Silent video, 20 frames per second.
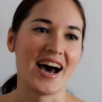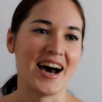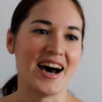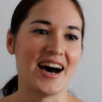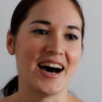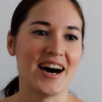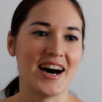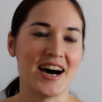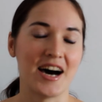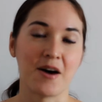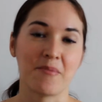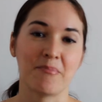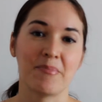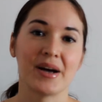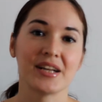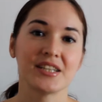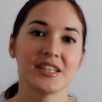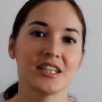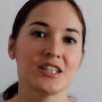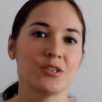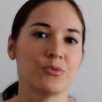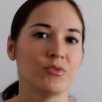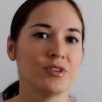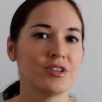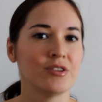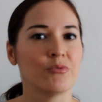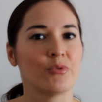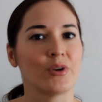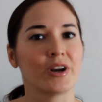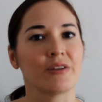but it
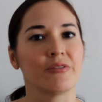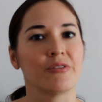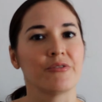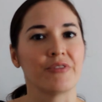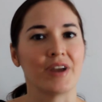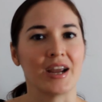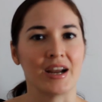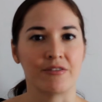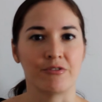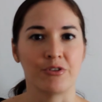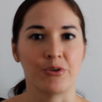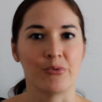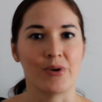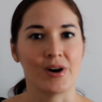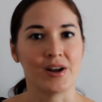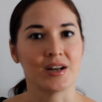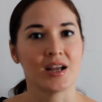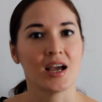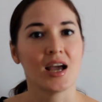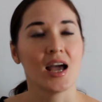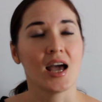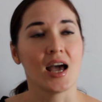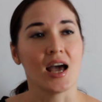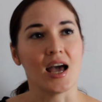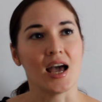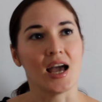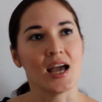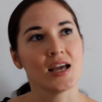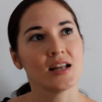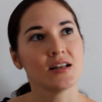wouldn't work with everyone.
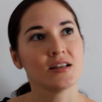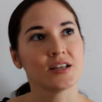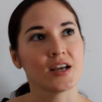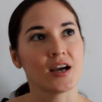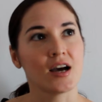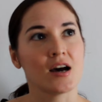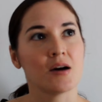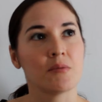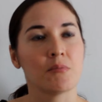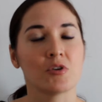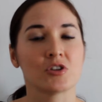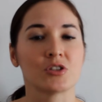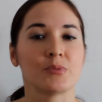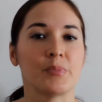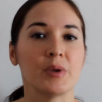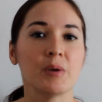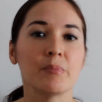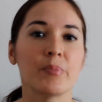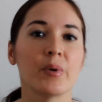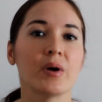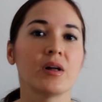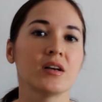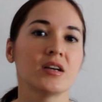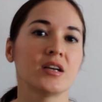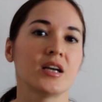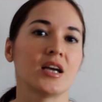And most people,